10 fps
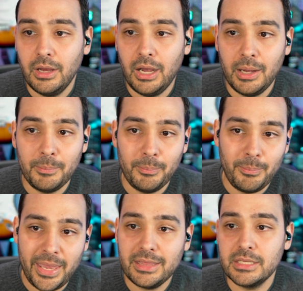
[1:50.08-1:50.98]
Um,
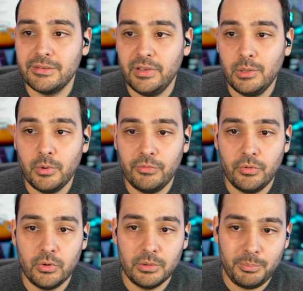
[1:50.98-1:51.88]
make this available
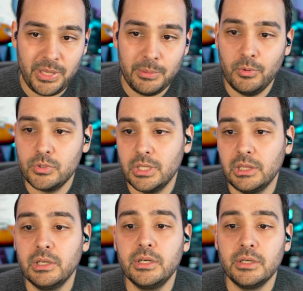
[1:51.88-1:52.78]
for people to
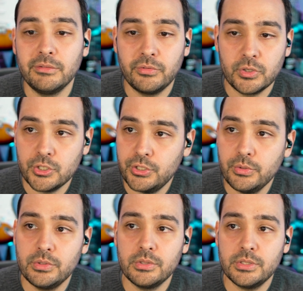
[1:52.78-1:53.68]
learn, for
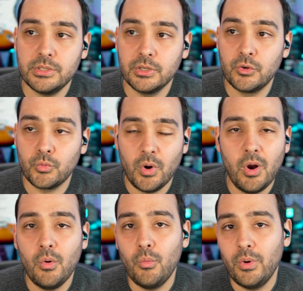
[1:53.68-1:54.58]
students to
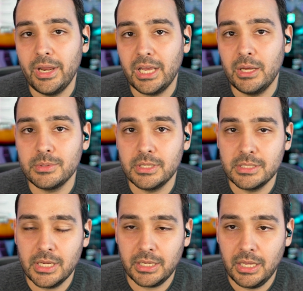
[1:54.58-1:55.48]
grow when it comes to the
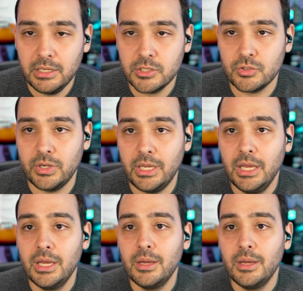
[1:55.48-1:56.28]
tech industry.